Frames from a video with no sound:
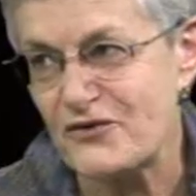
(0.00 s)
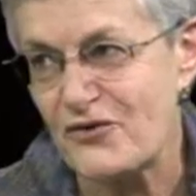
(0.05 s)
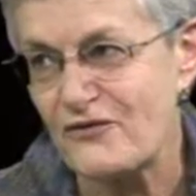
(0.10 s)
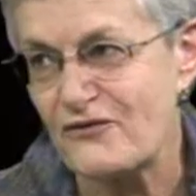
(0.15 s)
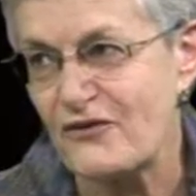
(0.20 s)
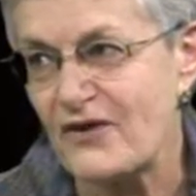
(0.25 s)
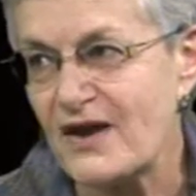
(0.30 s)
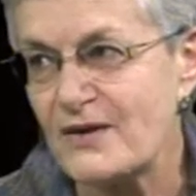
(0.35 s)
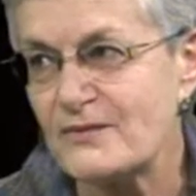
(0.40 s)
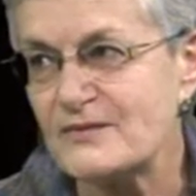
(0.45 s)

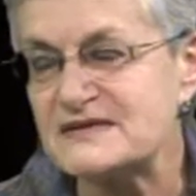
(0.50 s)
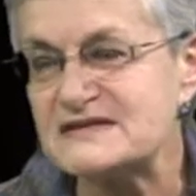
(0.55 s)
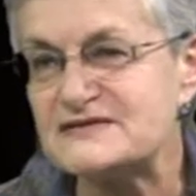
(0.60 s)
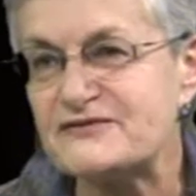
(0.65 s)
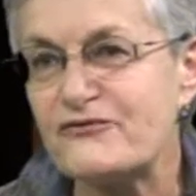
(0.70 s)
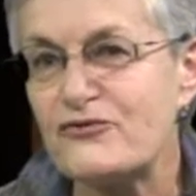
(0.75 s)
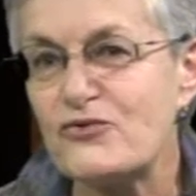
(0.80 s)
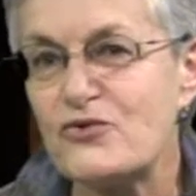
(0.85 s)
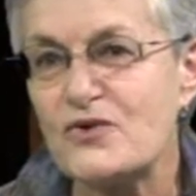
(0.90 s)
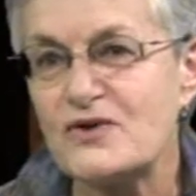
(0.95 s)
novel. It was
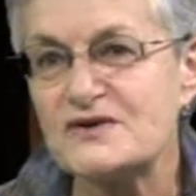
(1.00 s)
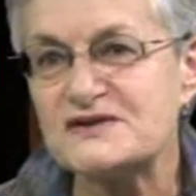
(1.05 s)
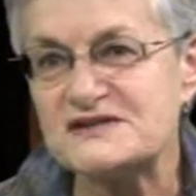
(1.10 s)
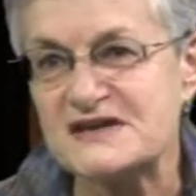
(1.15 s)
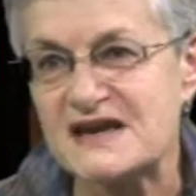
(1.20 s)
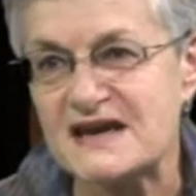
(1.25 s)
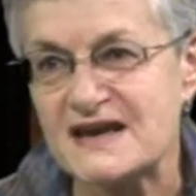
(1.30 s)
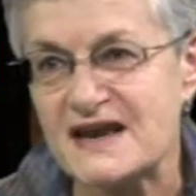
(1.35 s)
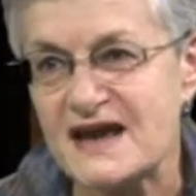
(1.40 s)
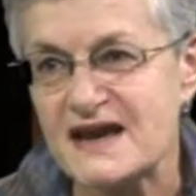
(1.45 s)
for
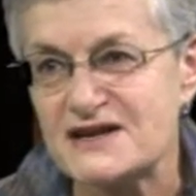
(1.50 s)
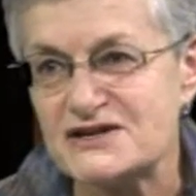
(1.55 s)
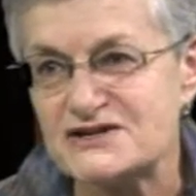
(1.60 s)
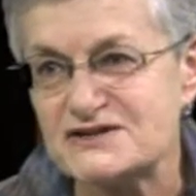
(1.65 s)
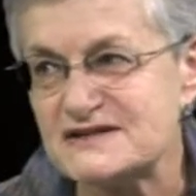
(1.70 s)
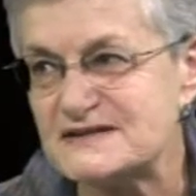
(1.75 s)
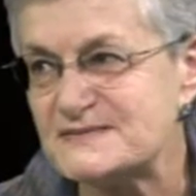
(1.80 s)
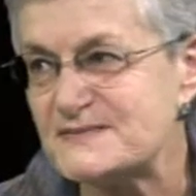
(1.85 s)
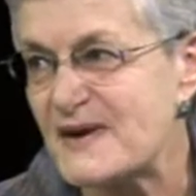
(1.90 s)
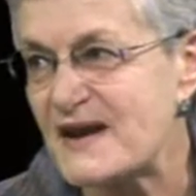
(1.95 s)

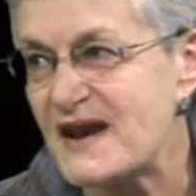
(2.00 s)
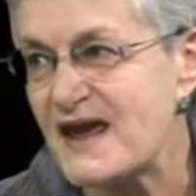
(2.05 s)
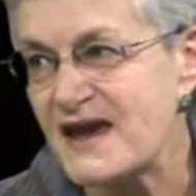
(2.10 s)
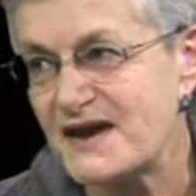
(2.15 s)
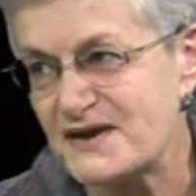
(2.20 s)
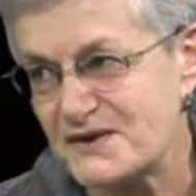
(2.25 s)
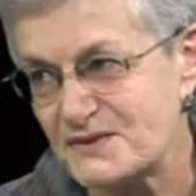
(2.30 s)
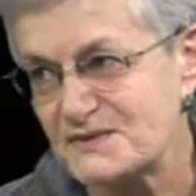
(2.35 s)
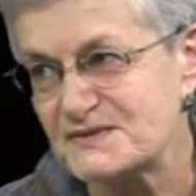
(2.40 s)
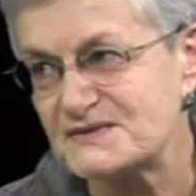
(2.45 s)
teenagers, but
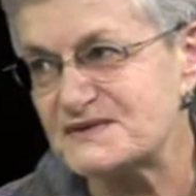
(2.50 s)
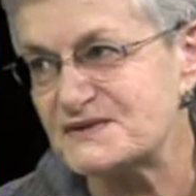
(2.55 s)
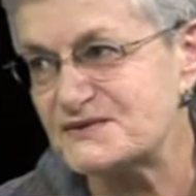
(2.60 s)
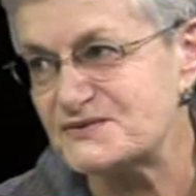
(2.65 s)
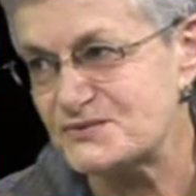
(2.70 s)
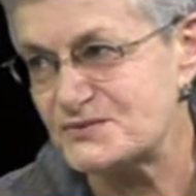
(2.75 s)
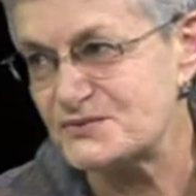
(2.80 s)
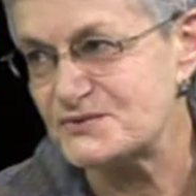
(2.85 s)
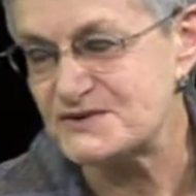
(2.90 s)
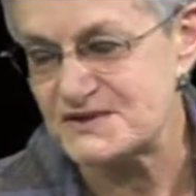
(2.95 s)
adults
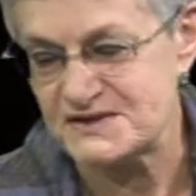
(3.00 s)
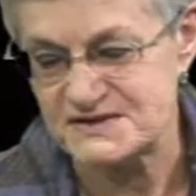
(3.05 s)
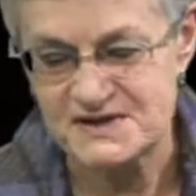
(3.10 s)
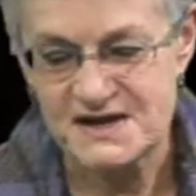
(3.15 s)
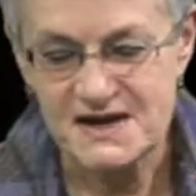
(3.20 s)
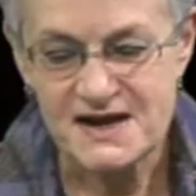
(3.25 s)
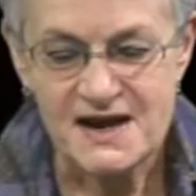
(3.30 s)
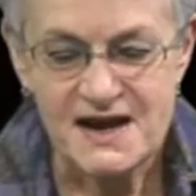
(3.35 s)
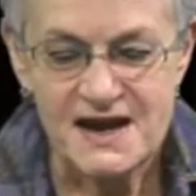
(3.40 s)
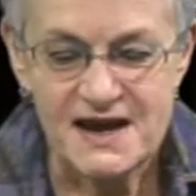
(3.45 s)
adored it.
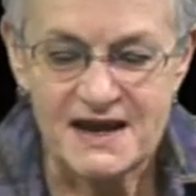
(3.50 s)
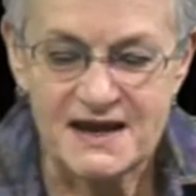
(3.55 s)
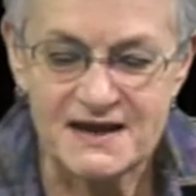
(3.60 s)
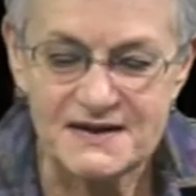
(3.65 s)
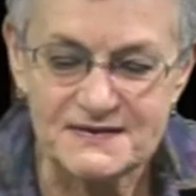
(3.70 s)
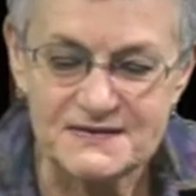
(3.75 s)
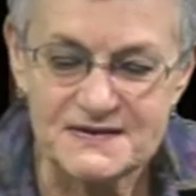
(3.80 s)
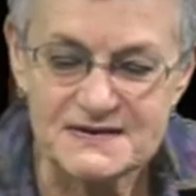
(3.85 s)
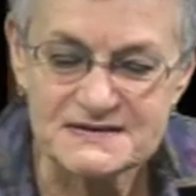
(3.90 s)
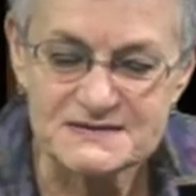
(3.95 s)

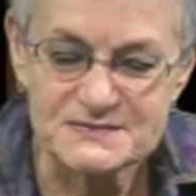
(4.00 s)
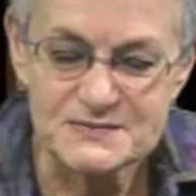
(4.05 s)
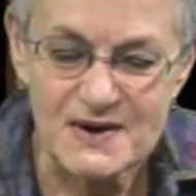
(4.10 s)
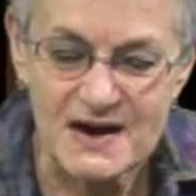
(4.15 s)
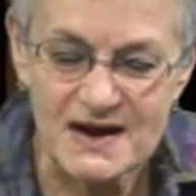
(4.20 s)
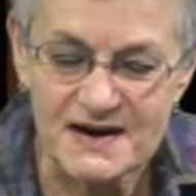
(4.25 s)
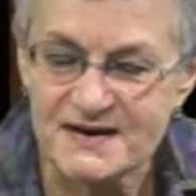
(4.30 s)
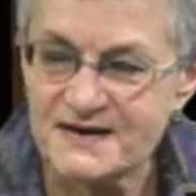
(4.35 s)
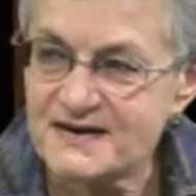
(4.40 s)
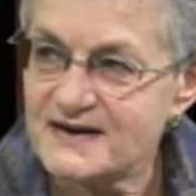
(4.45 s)
In this
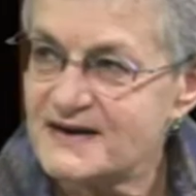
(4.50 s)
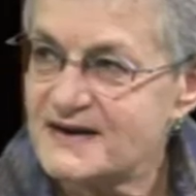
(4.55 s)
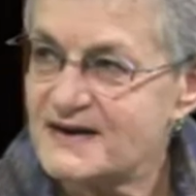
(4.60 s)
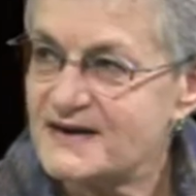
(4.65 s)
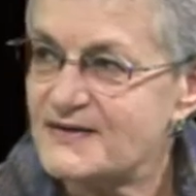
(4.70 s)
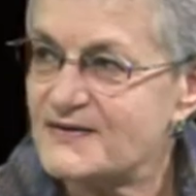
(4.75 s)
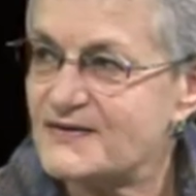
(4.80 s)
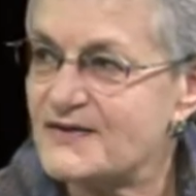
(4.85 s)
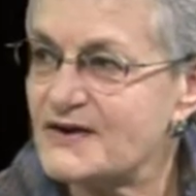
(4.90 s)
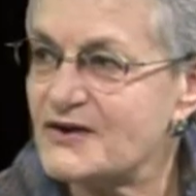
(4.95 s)
one,
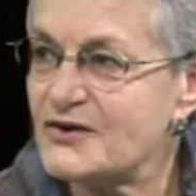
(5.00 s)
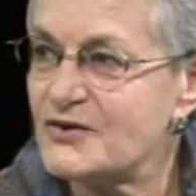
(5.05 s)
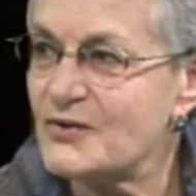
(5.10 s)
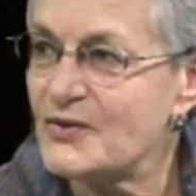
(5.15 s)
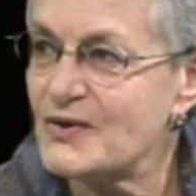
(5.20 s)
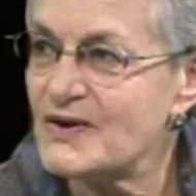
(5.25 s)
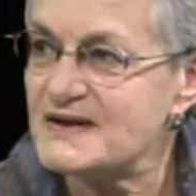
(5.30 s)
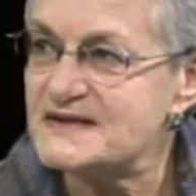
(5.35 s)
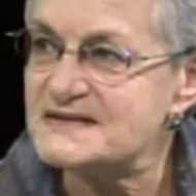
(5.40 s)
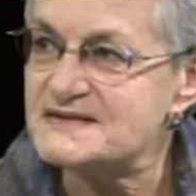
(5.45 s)
the
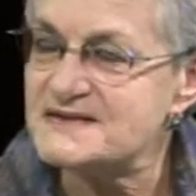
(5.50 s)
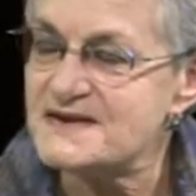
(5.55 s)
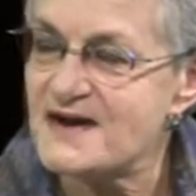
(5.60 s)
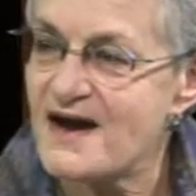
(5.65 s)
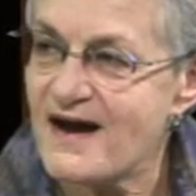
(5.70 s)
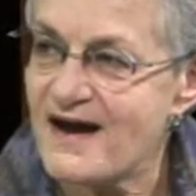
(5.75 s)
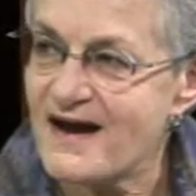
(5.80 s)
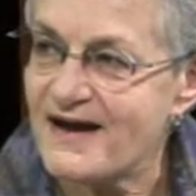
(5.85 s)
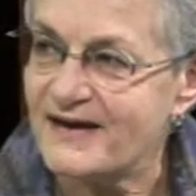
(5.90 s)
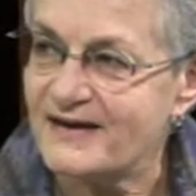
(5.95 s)
girl is
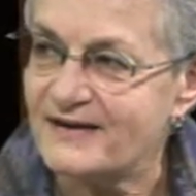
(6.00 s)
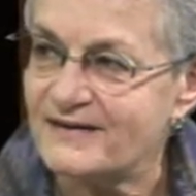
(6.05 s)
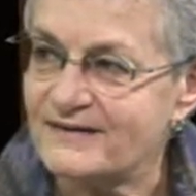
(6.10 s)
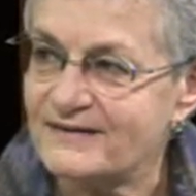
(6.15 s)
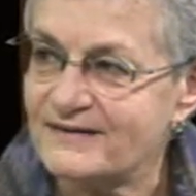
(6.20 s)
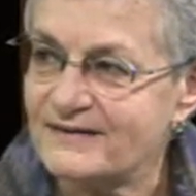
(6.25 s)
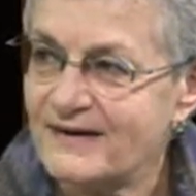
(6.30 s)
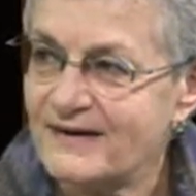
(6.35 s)
9.